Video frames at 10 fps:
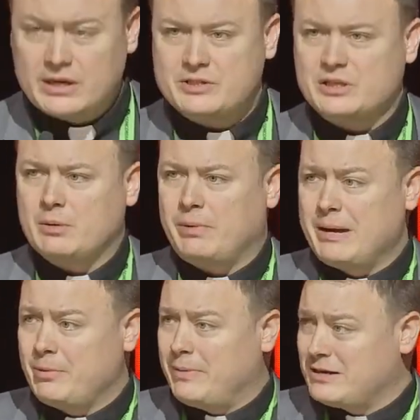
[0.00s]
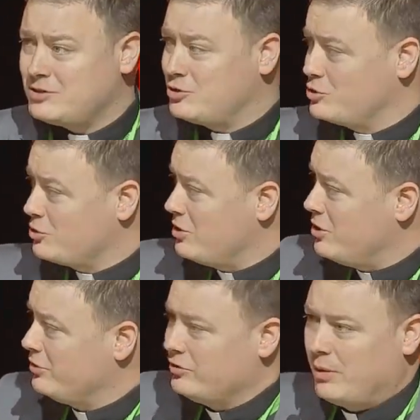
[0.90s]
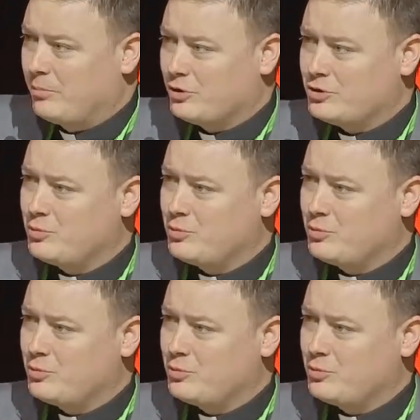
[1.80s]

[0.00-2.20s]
is that the Bible passages are all numbered.